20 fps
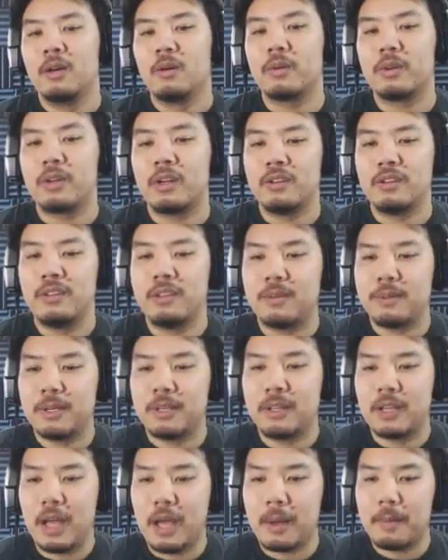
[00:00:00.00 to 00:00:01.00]
We're going to be
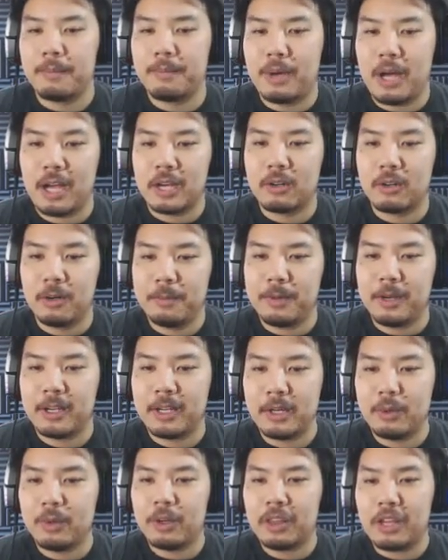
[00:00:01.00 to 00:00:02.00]
using Bakura
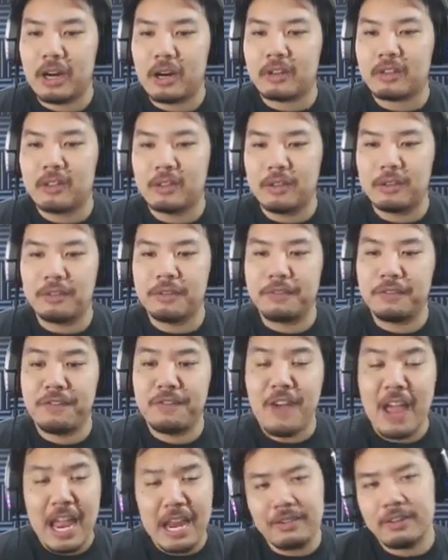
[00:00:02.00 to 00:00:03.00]
Buggy with our two
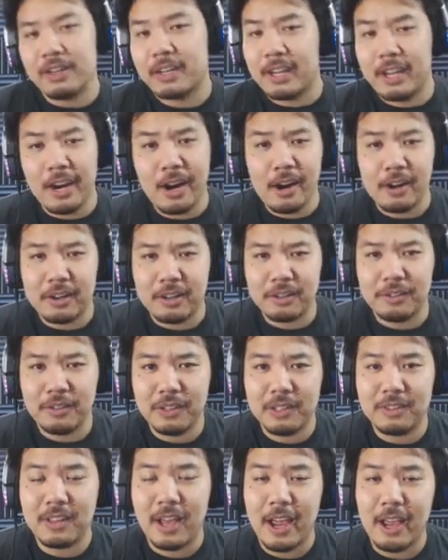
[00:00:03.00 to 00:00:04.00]
favorite characters
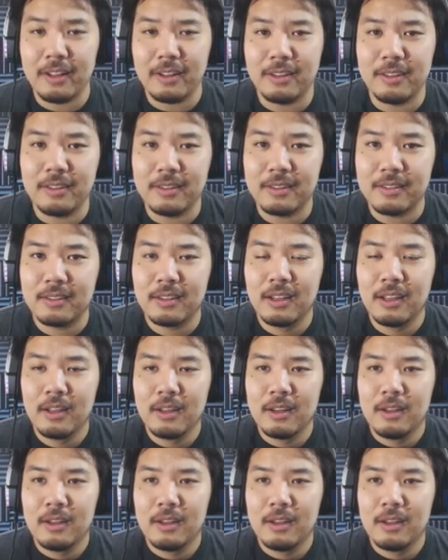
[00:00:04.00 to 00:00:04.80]
for these islands,